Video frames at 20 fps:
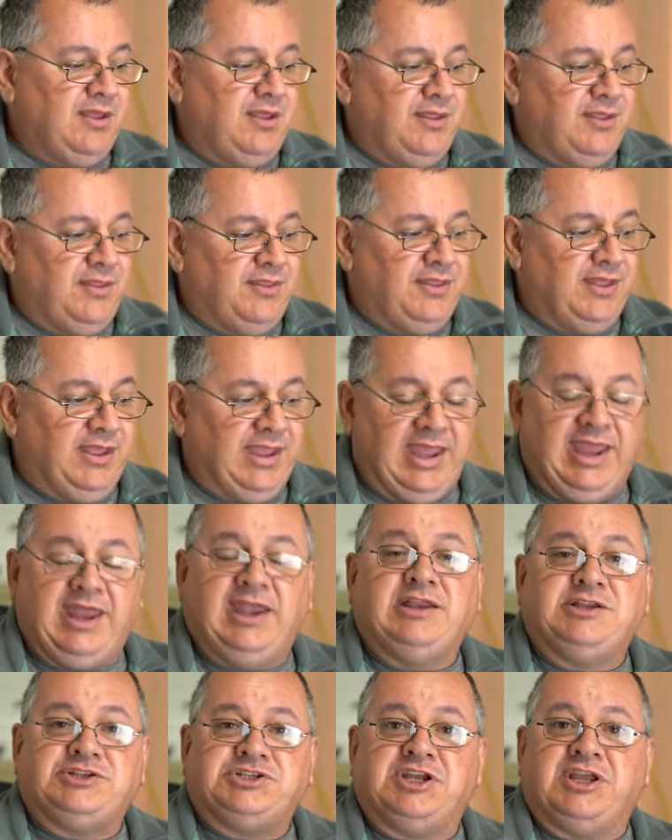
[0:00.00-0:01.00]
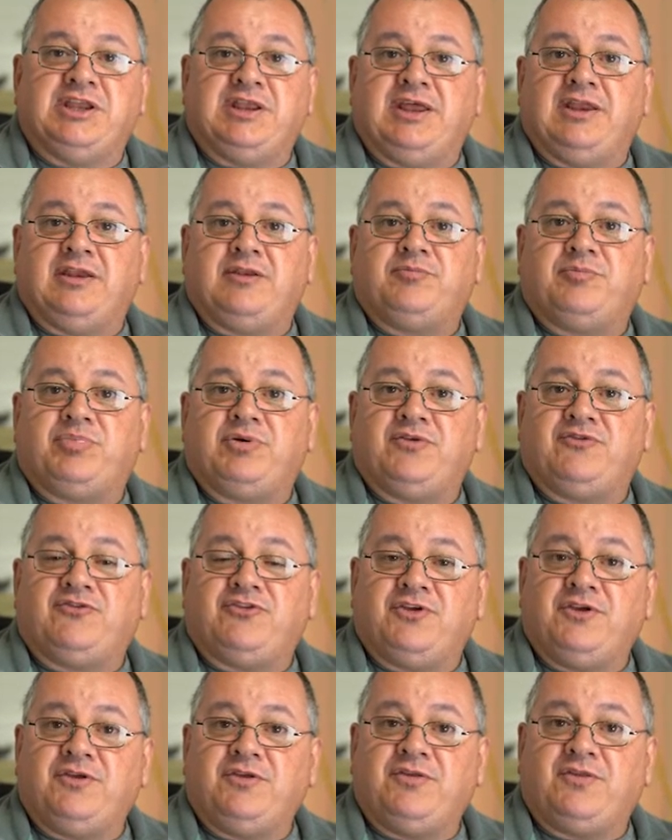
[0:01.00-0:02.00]
energy that it
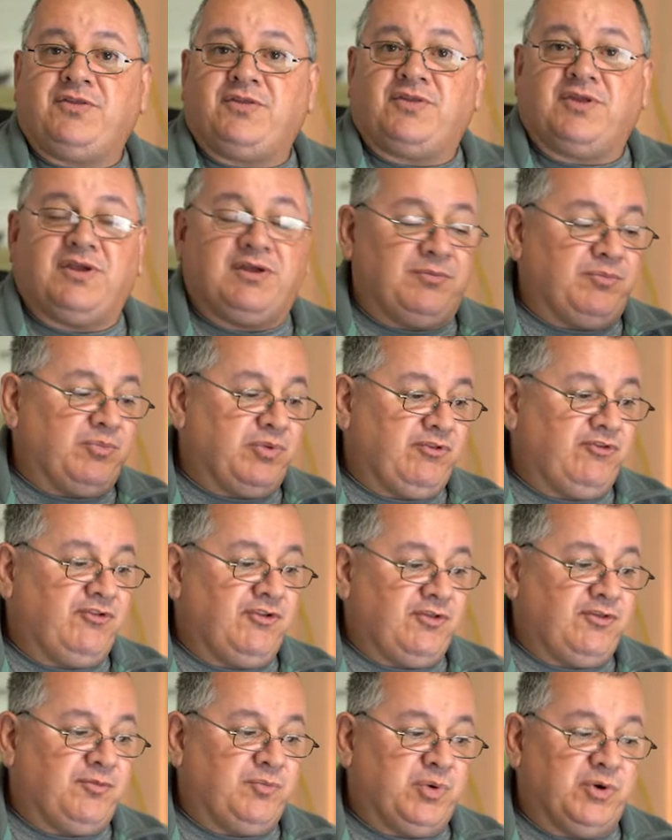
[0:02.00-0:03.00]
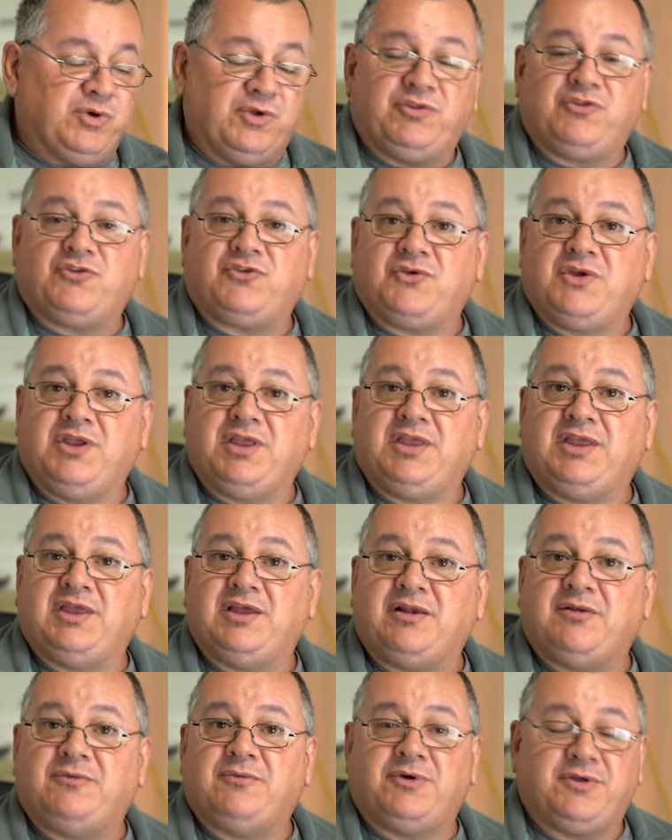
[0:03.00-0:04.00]
produced. So it produced 0.3
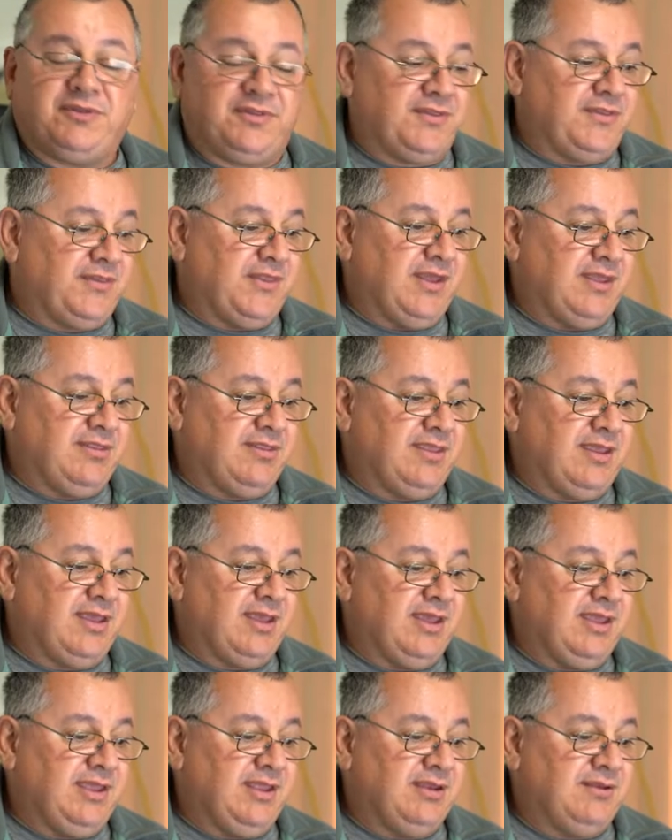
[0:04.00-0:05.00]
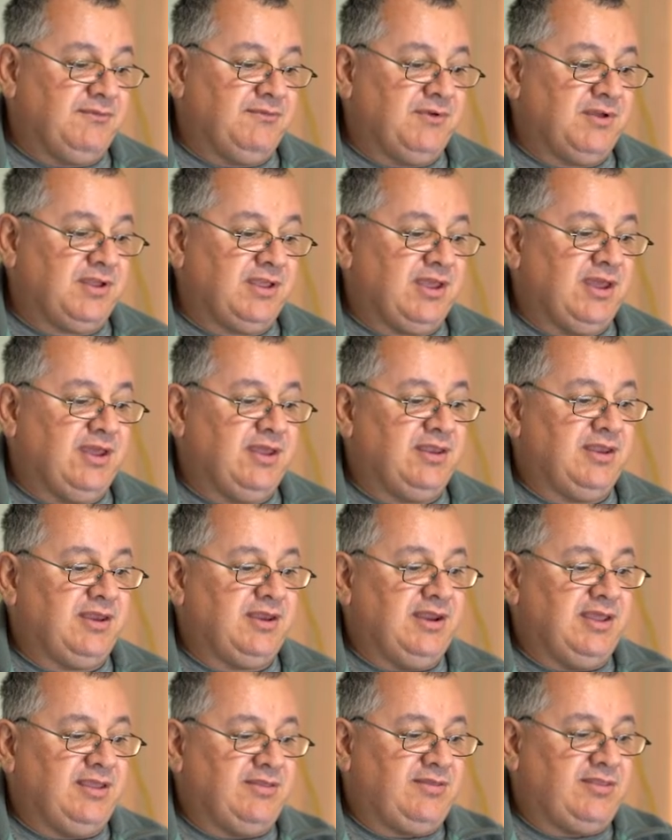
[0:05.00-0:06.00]
kilowatts that day. And if I go to the
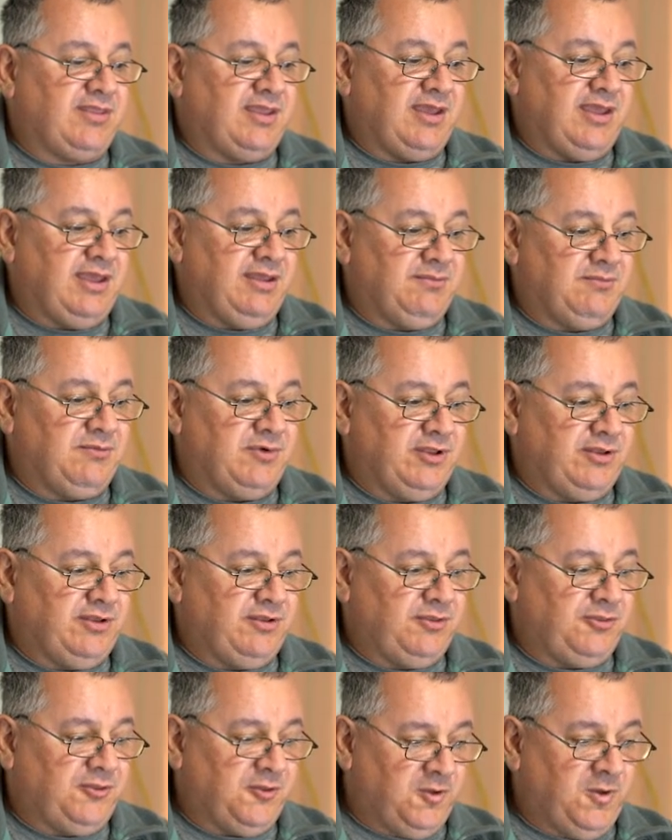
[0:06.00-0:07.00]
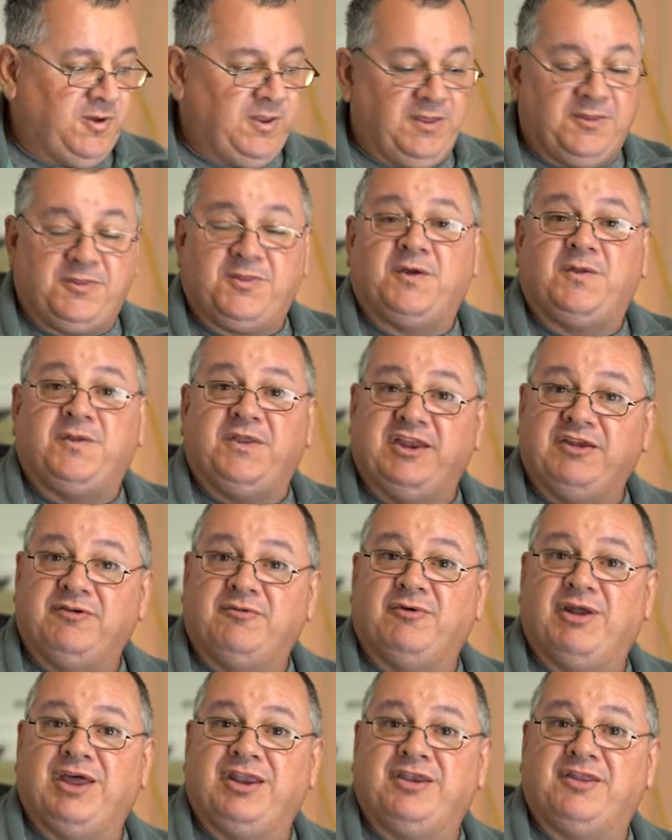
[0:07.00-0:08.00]
next day, well, on the 30th I didn't
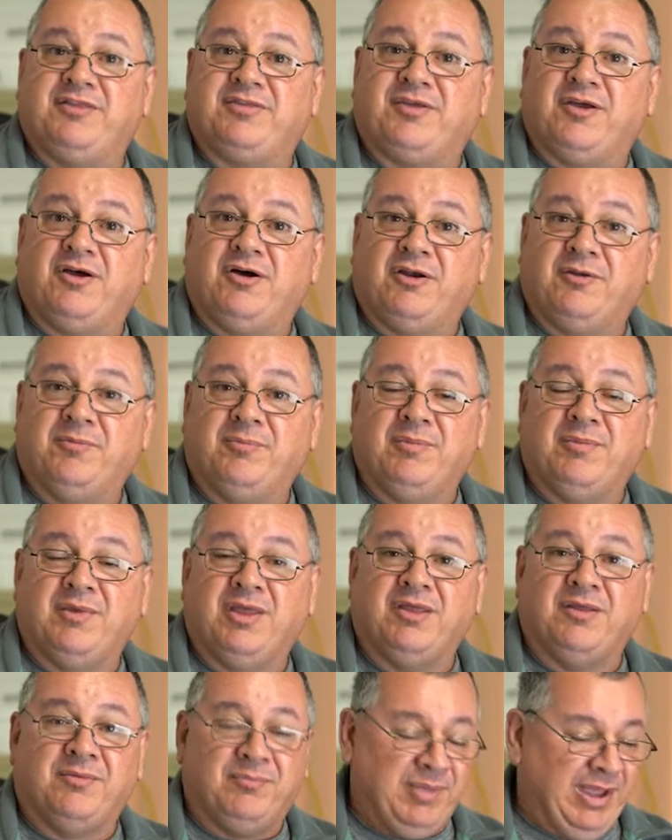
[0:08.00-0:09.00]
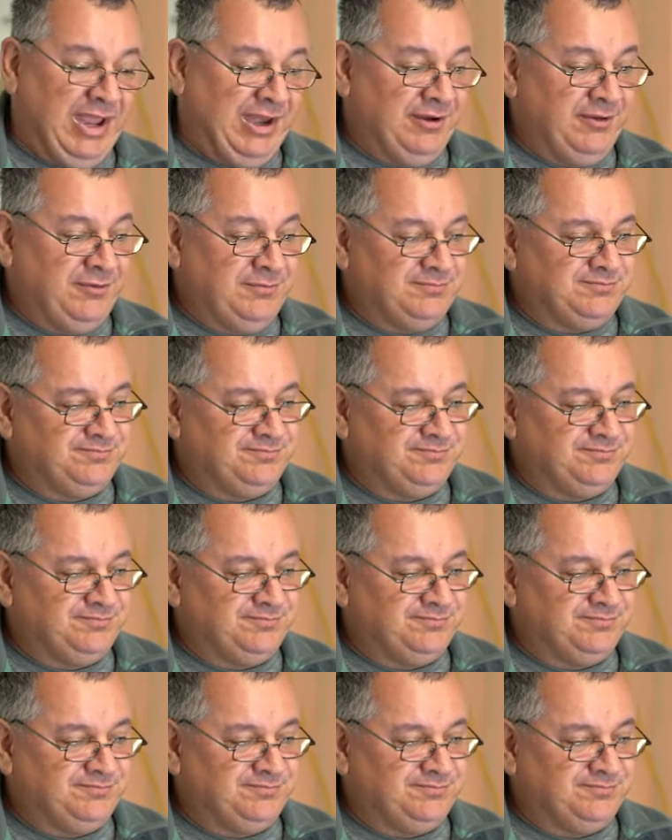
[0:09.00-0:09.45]
run the solar panel,